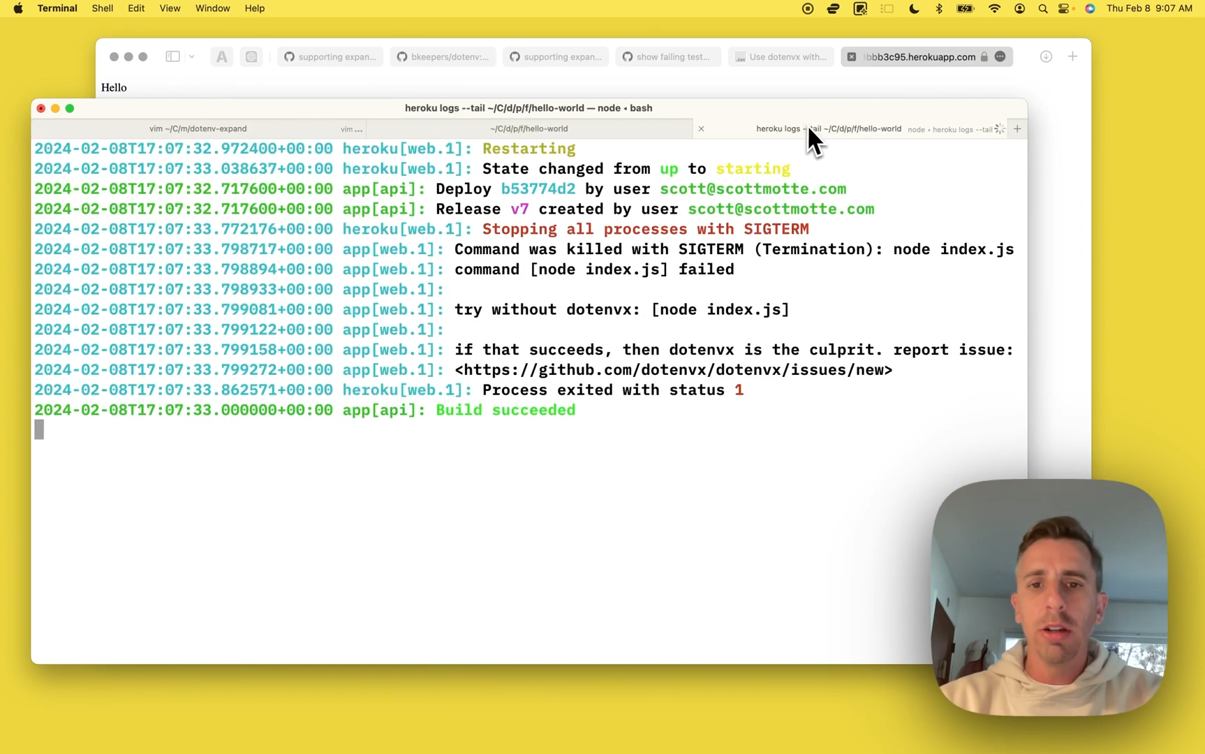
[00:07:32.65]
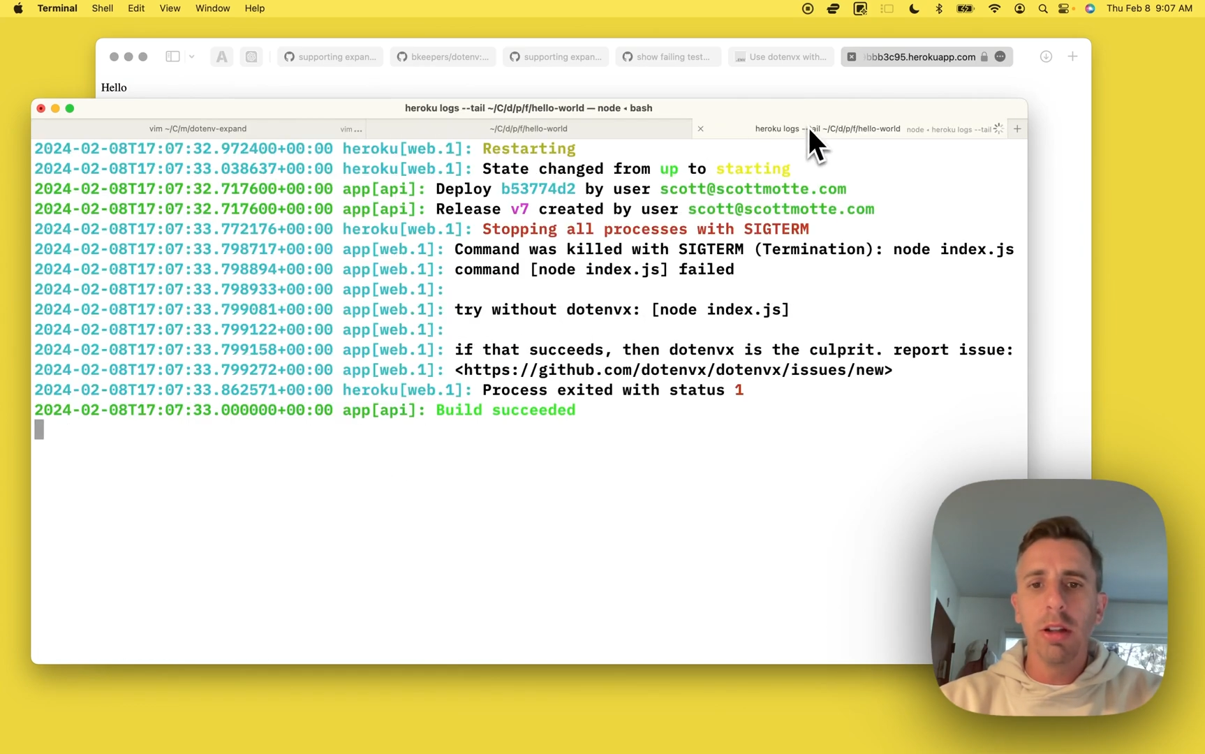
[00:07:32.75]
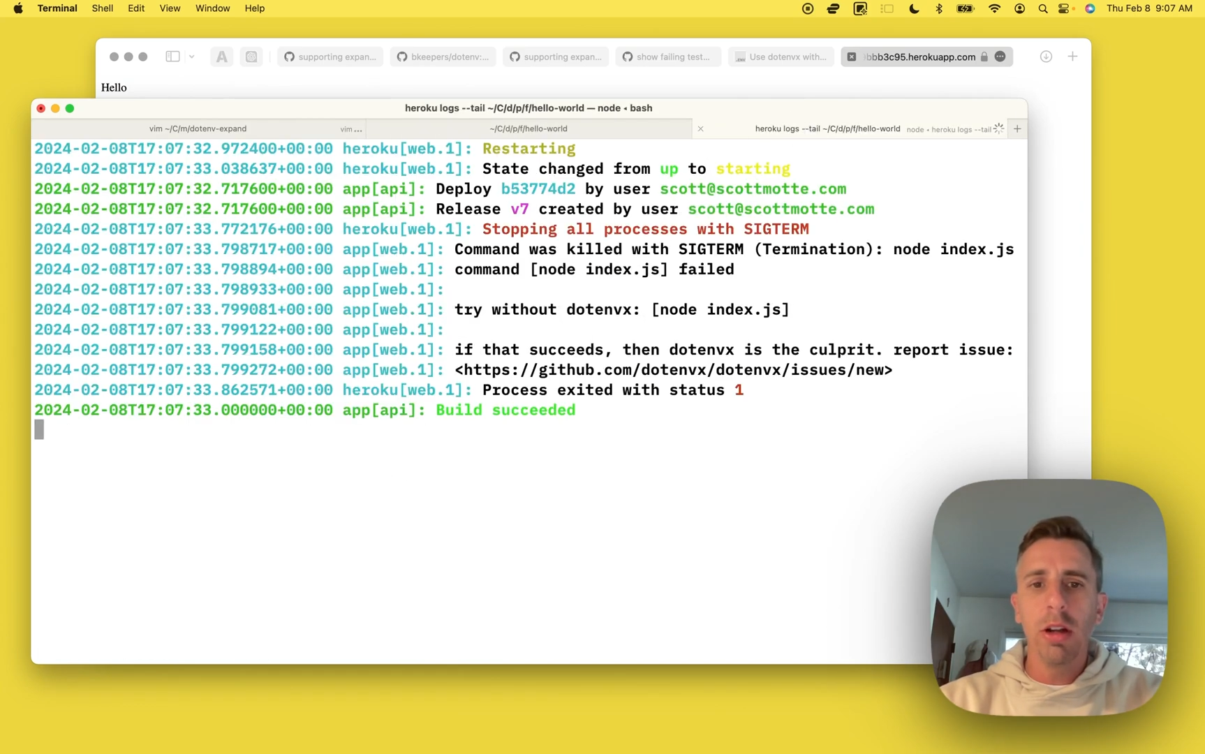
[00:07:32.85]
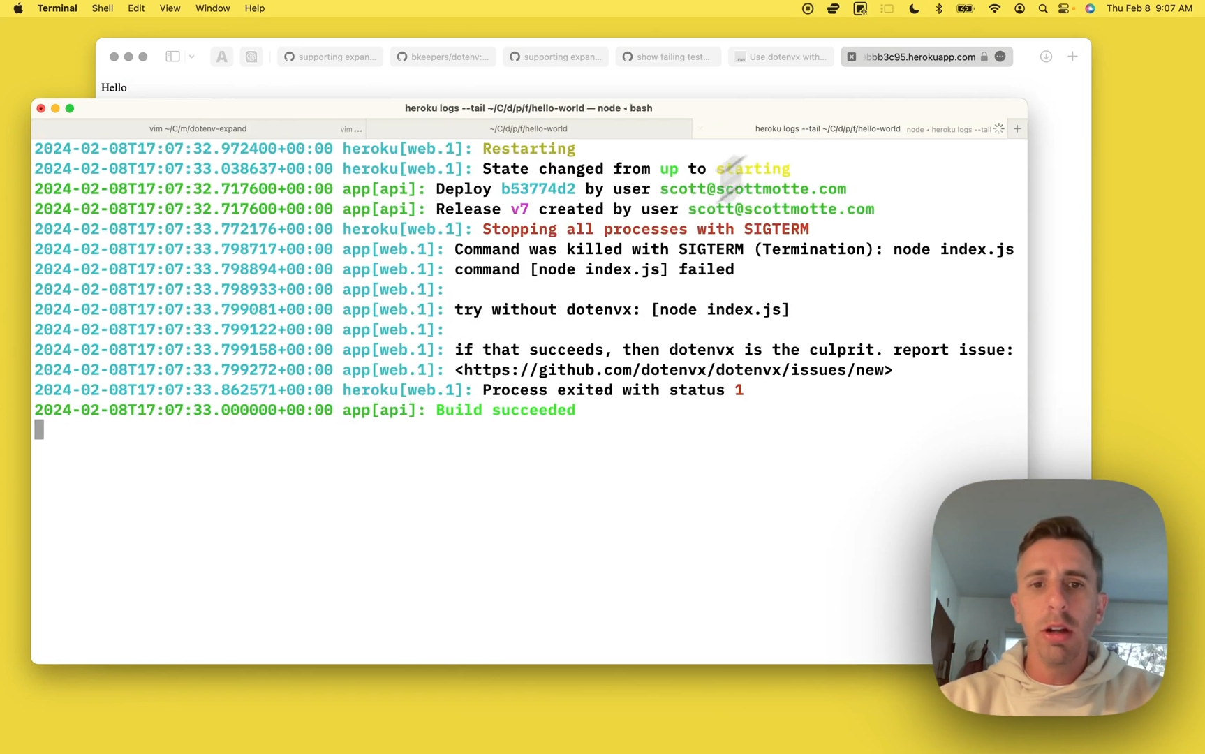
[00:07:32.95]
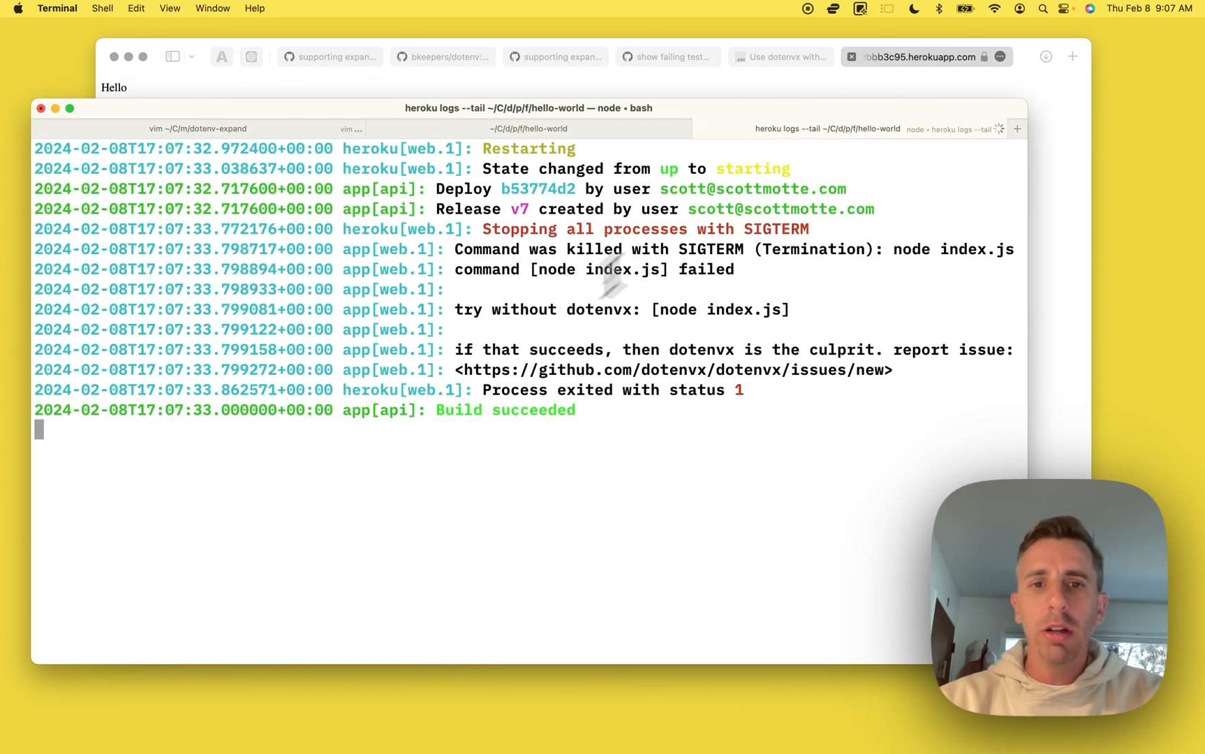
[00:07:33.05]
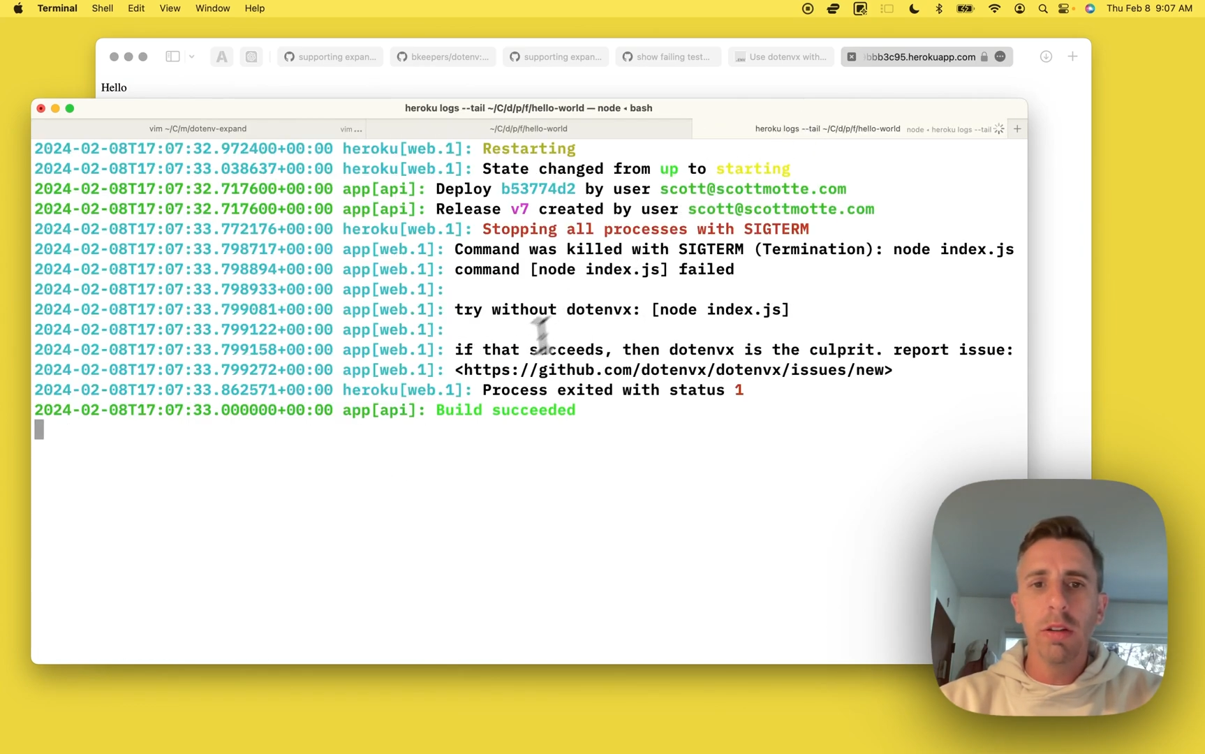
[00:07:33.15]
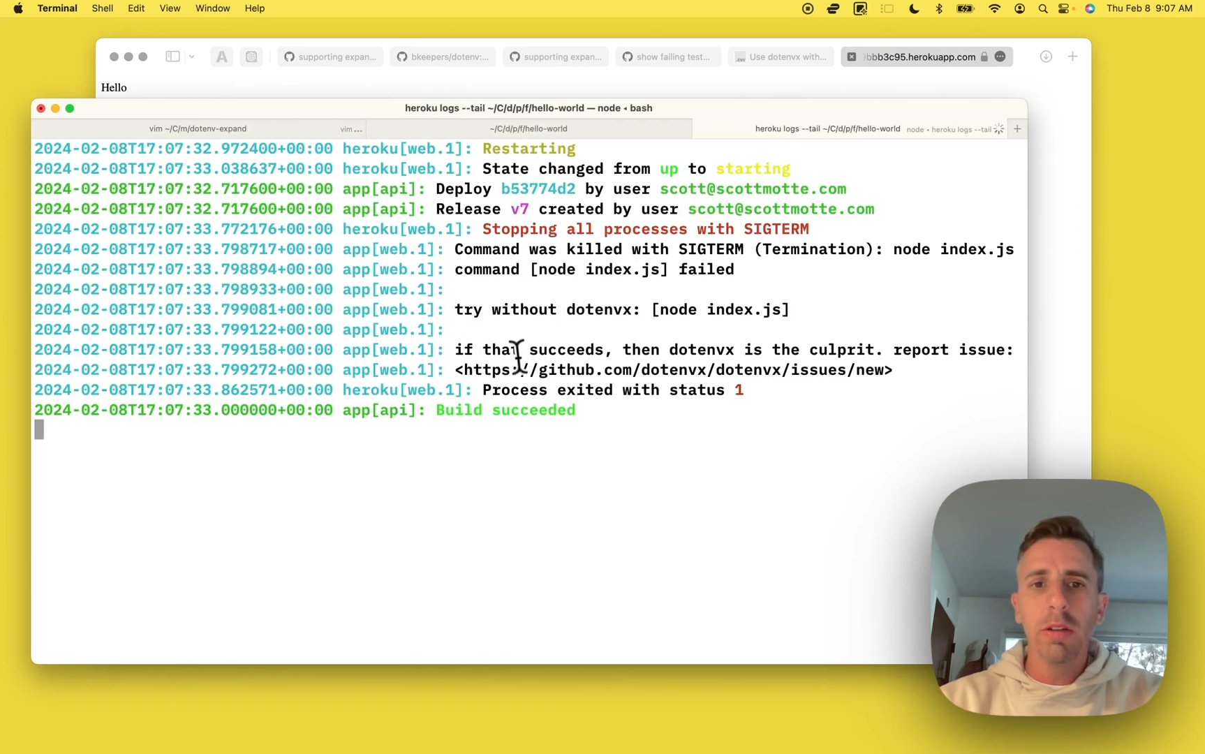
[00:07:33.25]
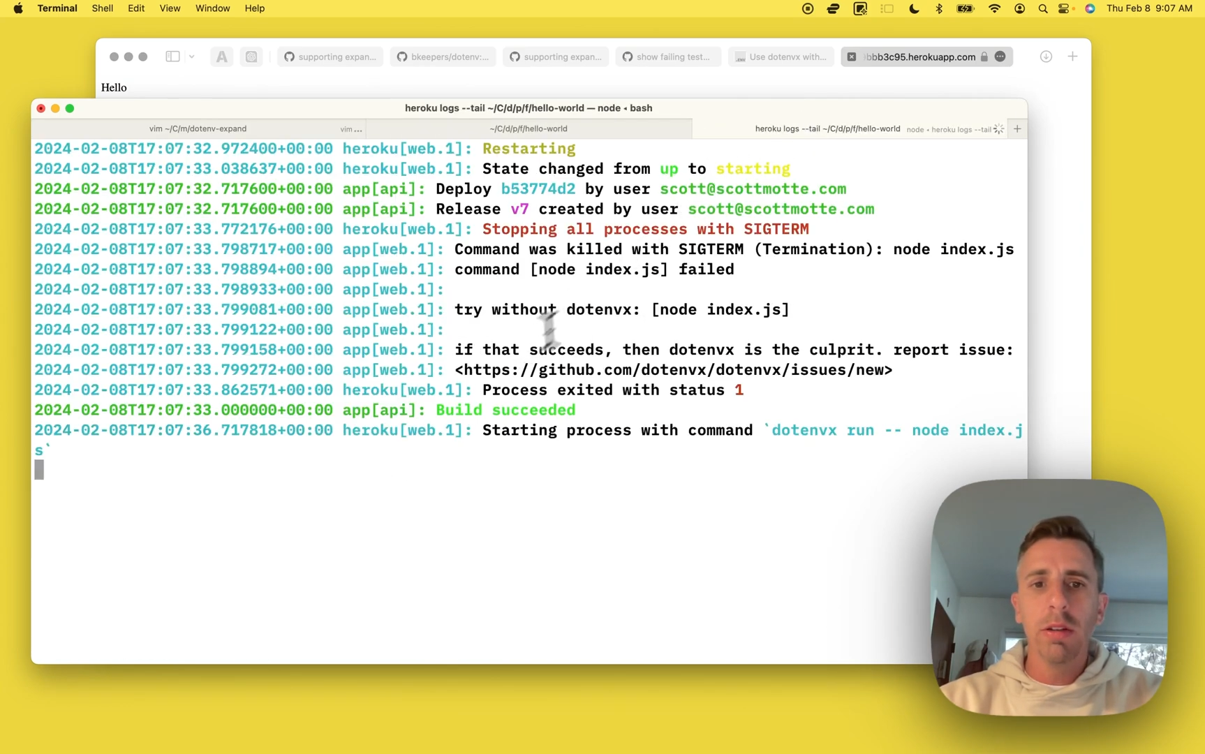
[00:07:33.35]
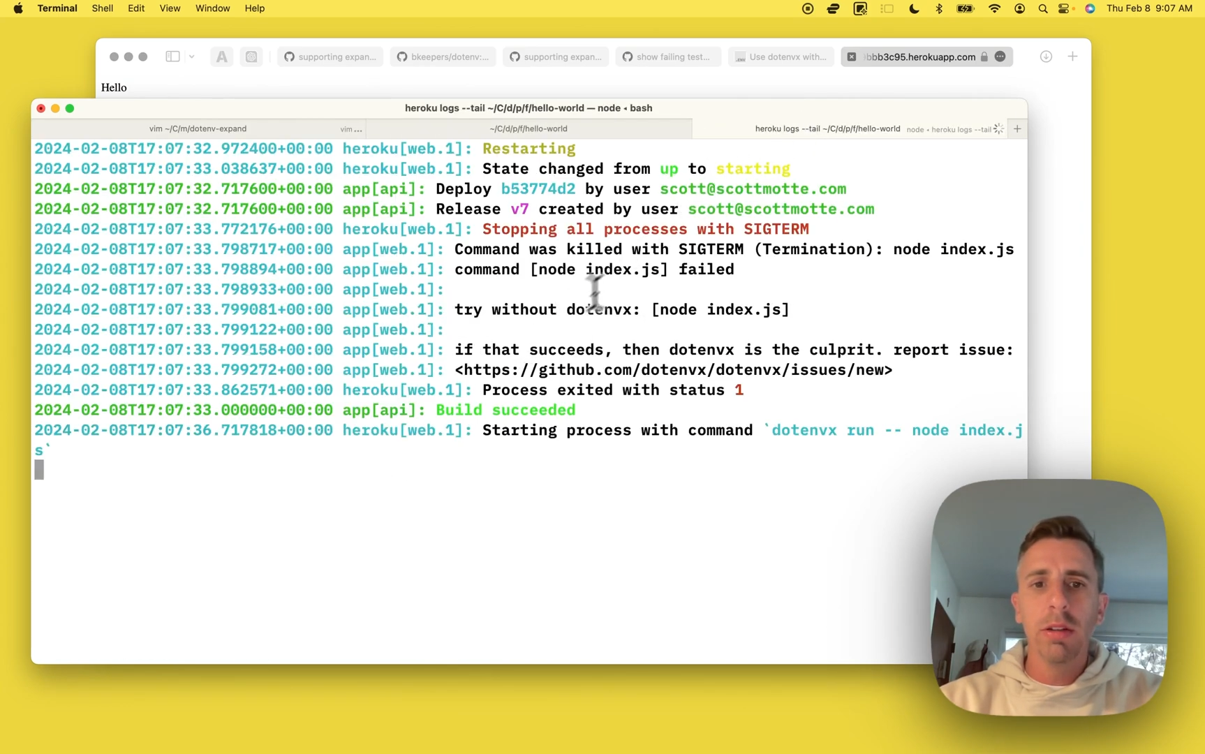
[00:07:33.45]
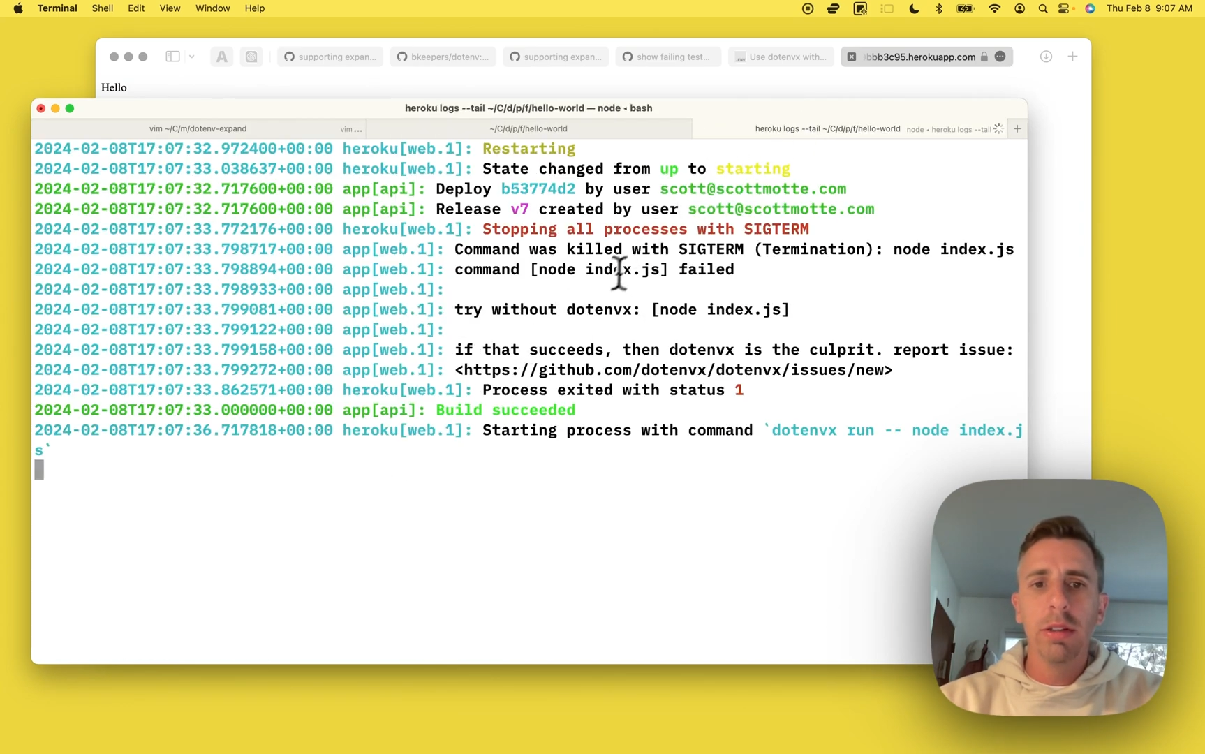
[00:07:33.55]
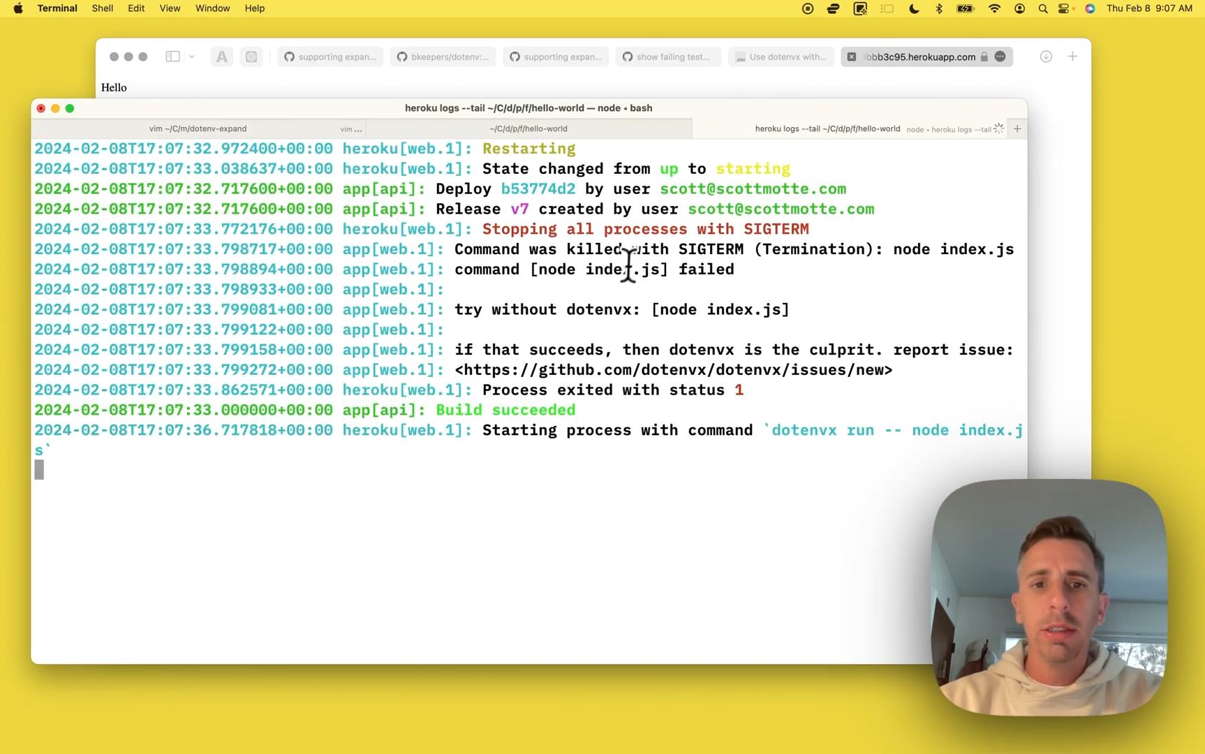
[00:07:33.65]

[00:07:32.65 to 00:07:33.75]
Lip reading: logs.